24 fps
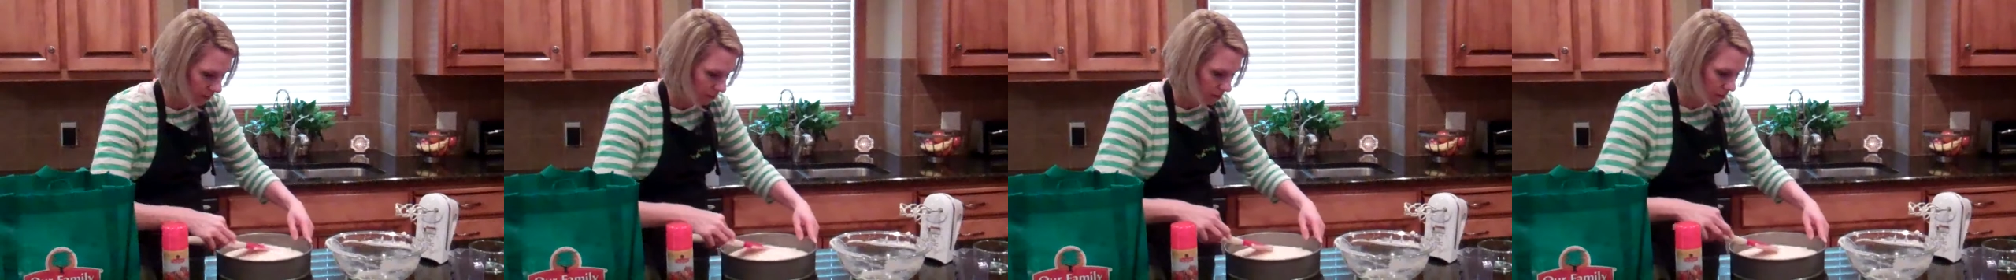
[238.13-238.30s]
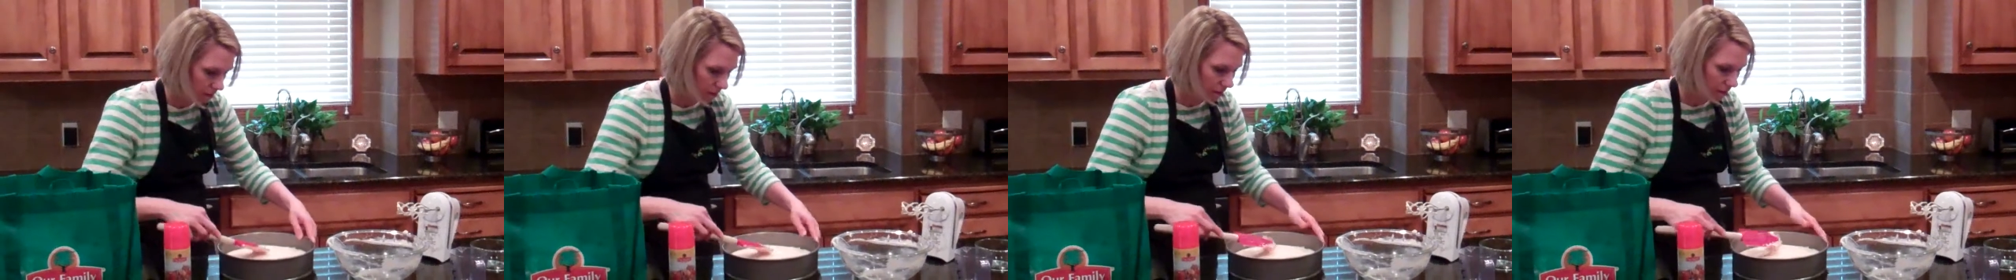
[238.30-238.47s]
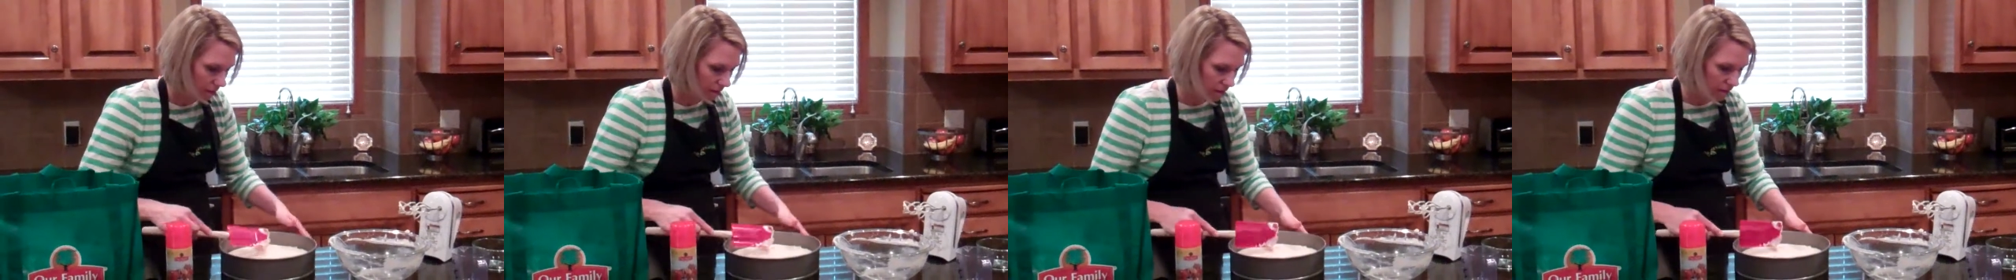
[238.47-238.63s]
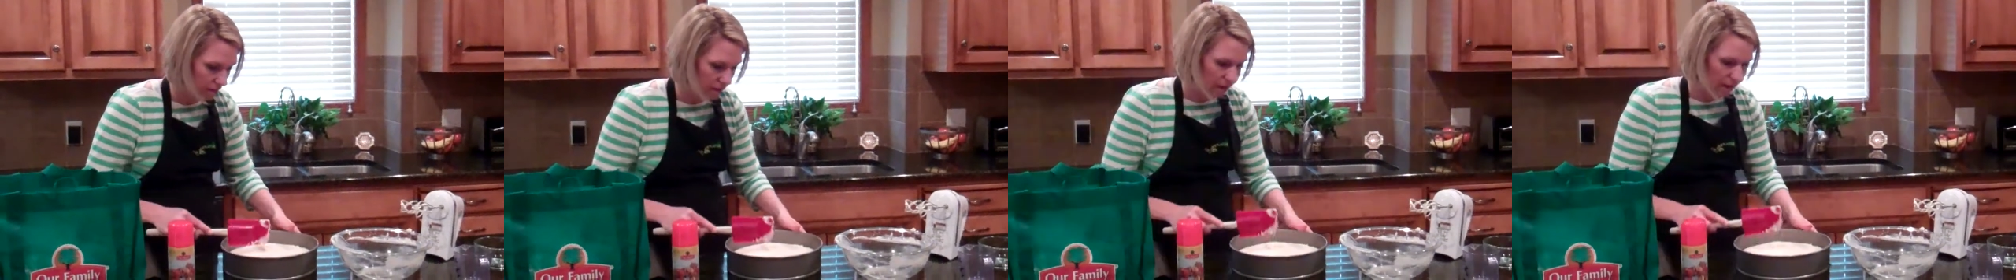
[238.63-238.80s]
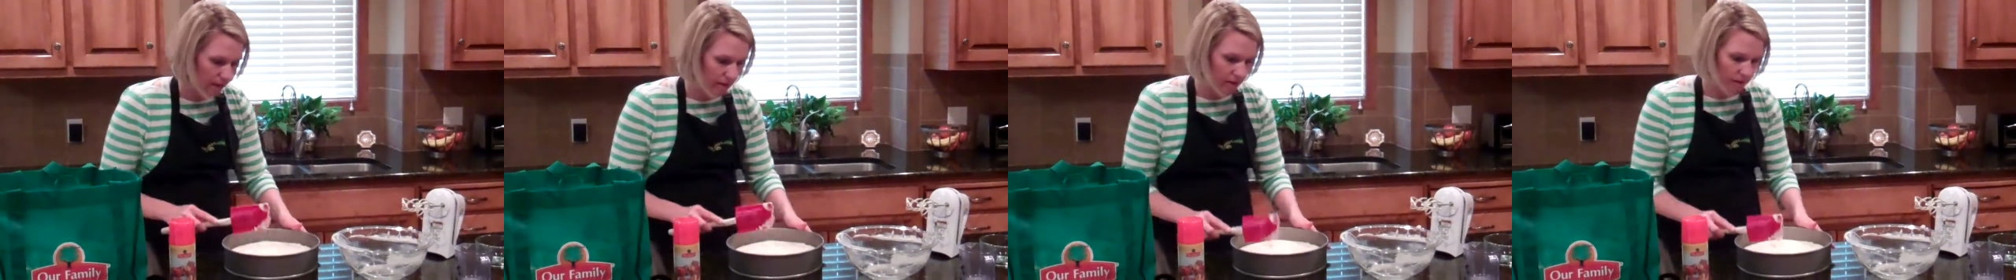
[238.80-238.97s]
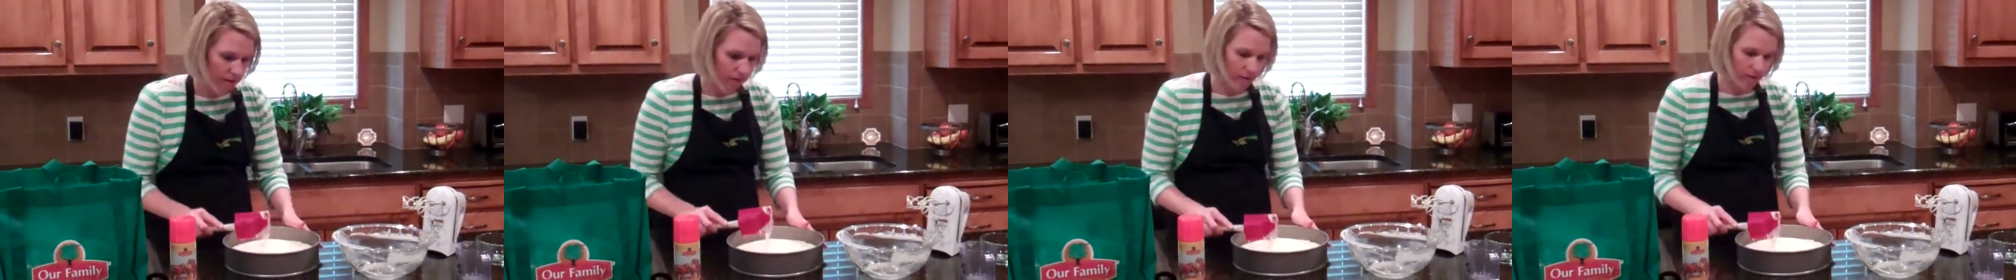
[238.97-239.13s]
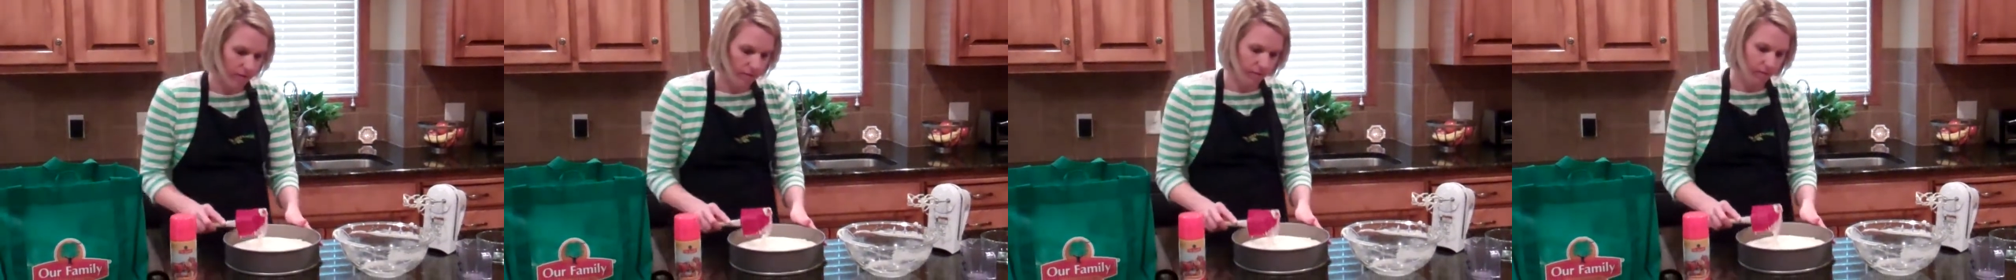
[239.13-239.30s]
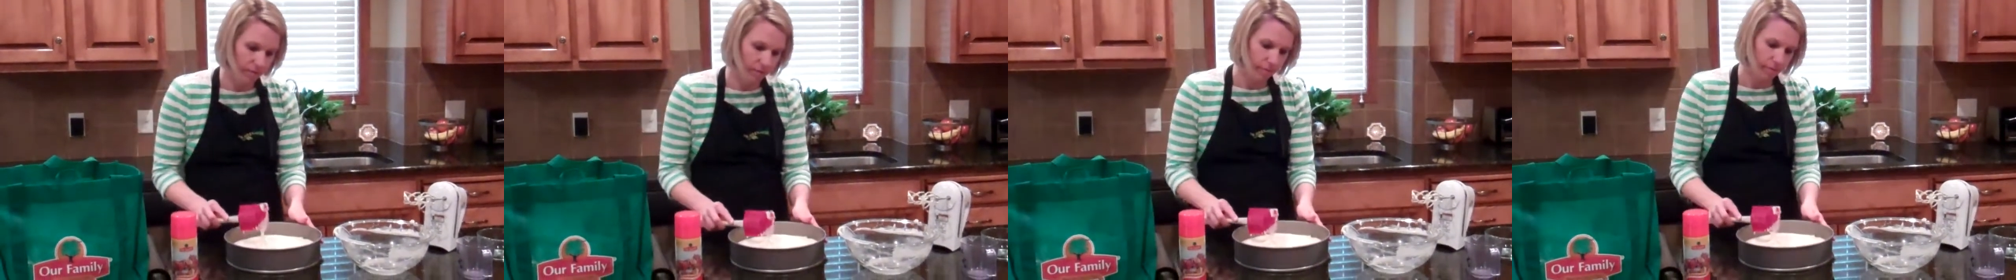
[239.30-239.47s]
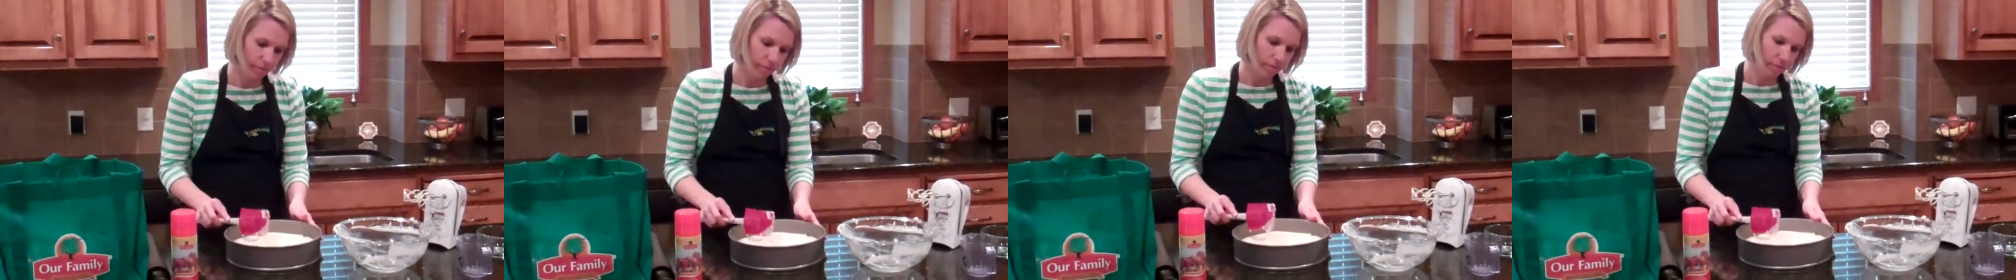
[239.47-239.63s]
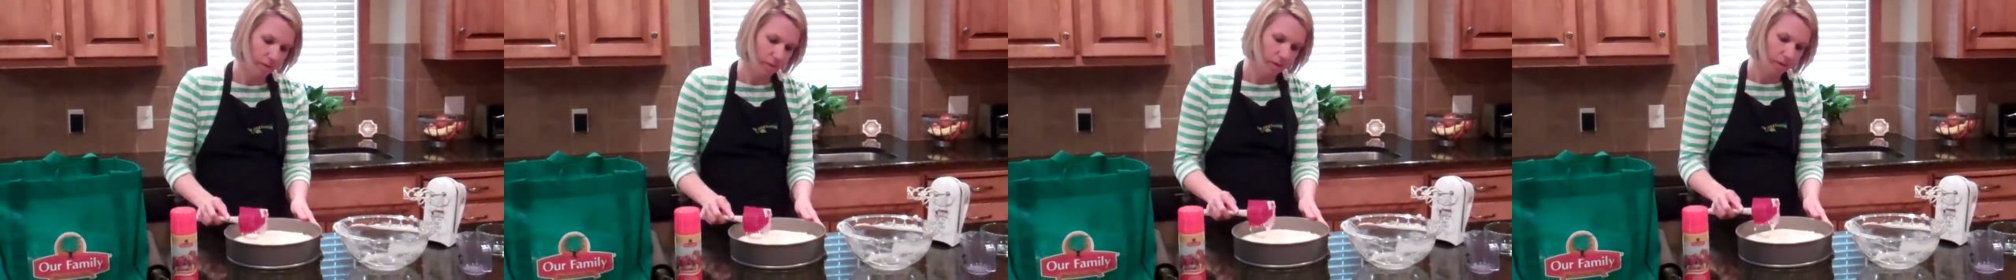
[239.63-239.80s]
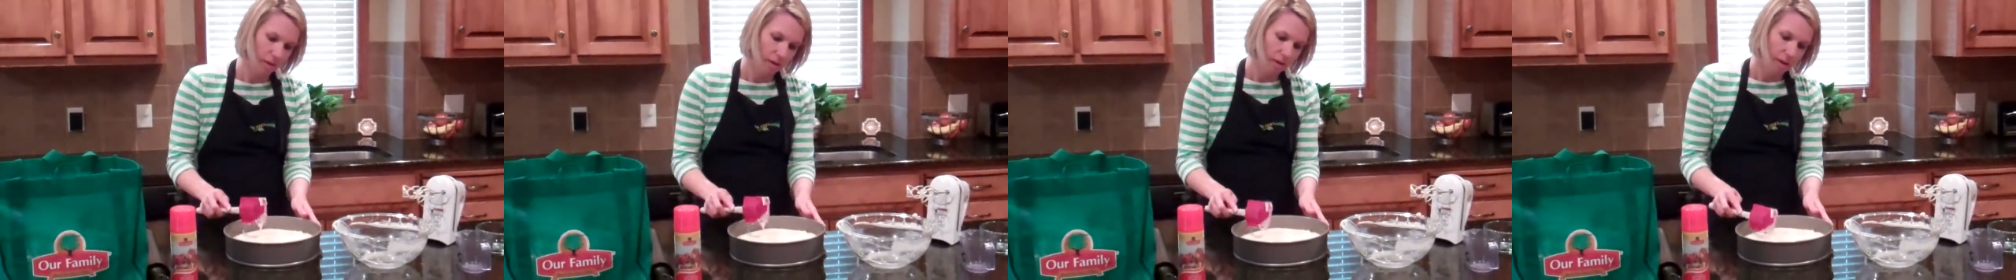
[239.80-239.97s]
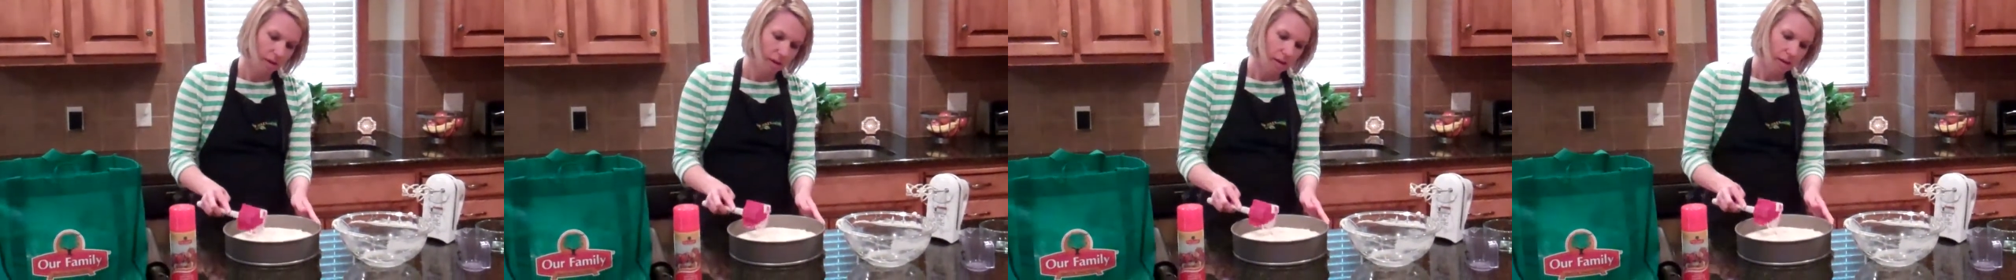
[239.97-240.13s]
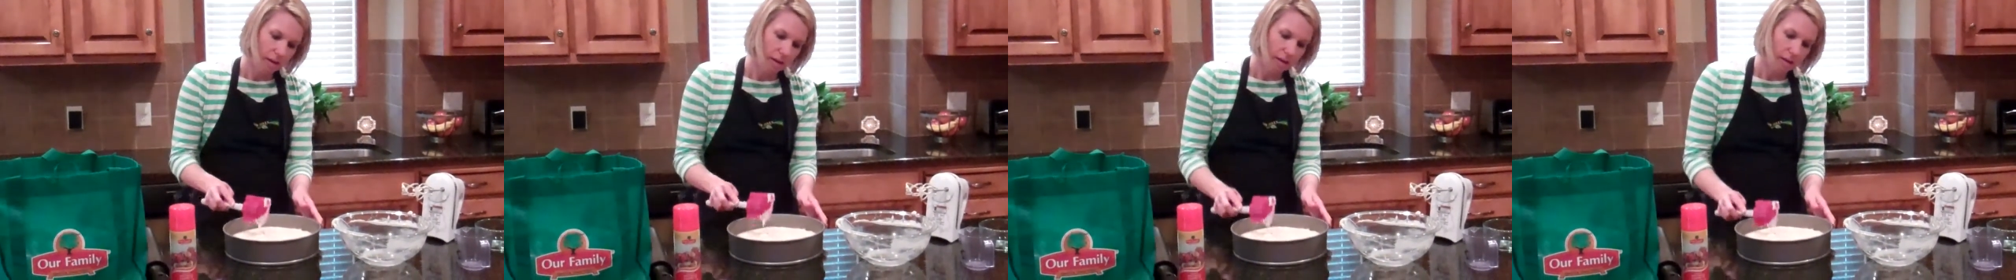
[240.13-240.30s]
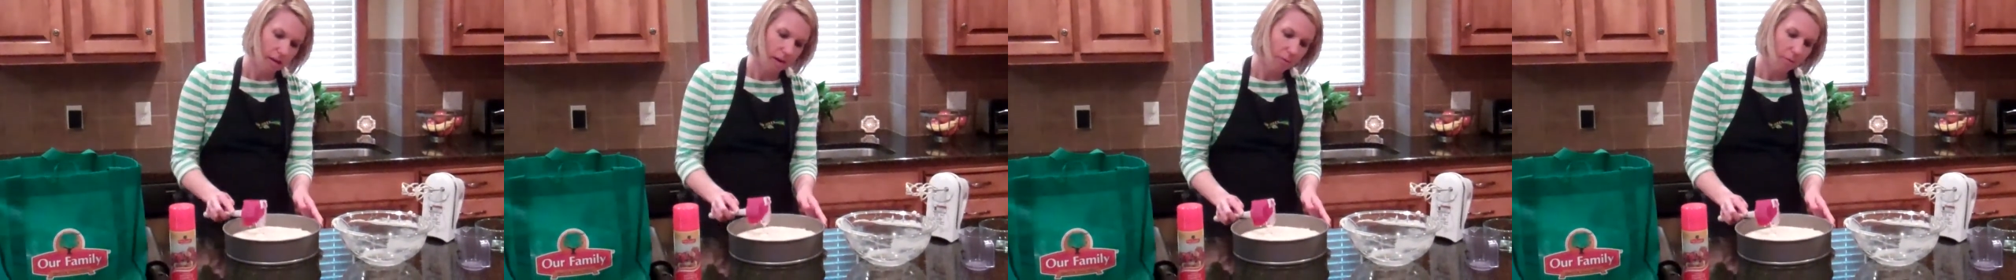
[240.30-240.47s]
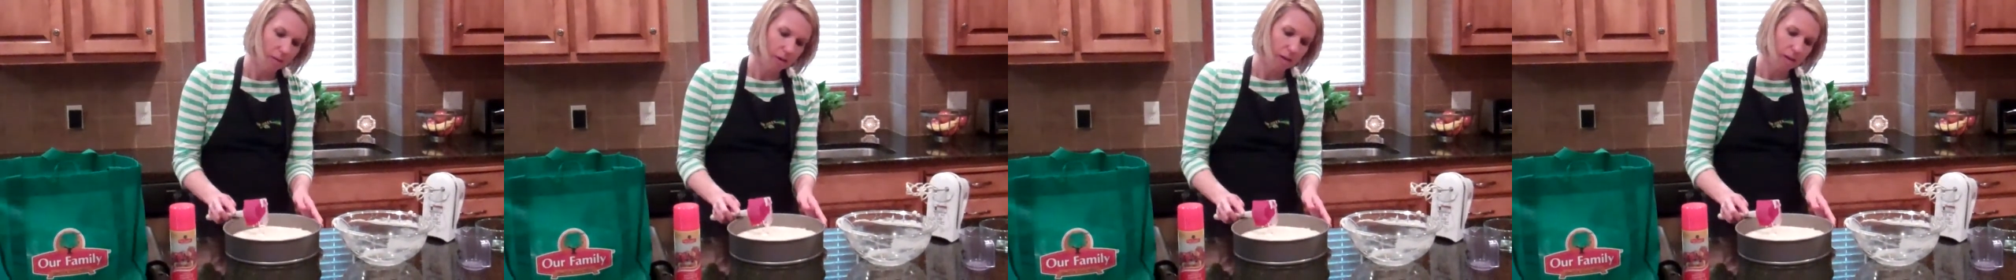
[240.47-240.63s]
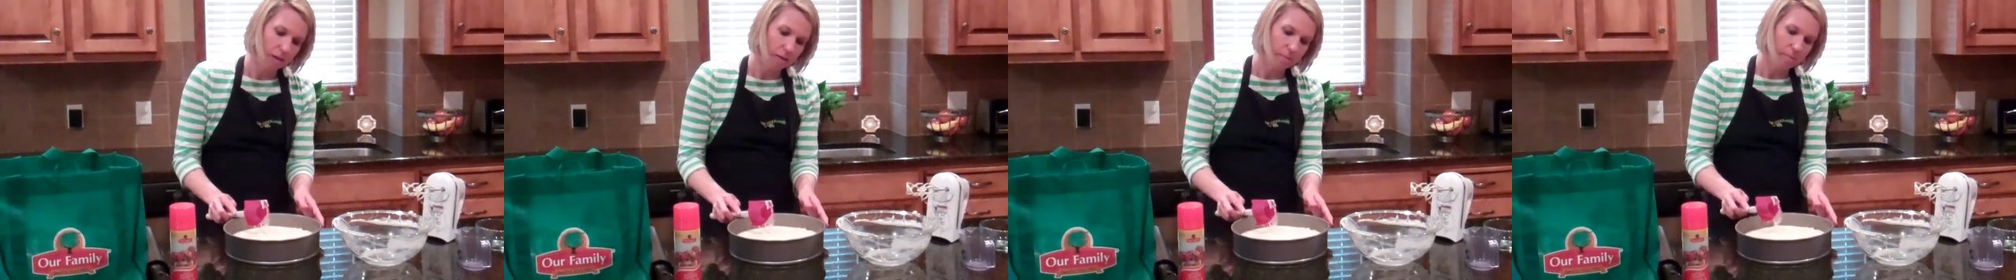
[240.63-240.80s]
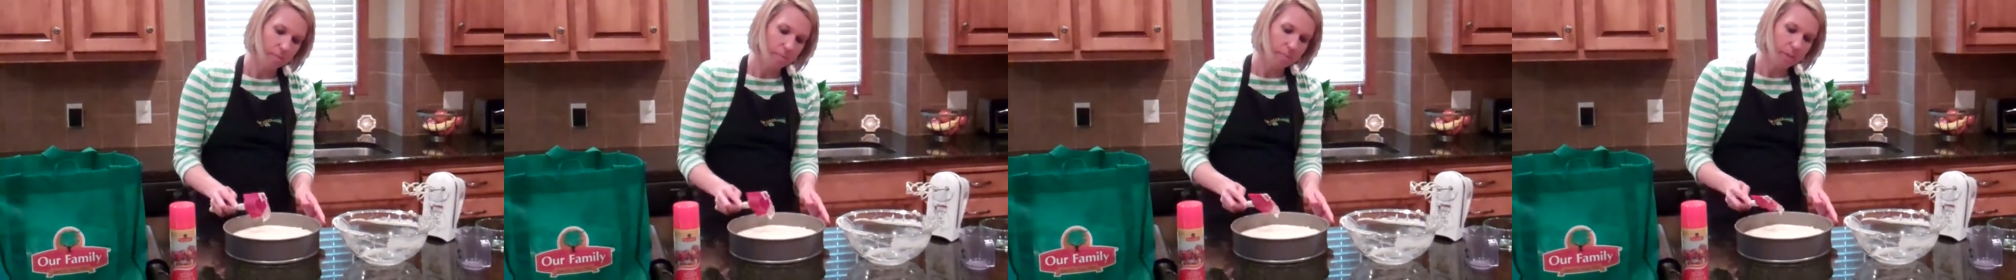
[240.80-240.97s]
Alright. And now we're going to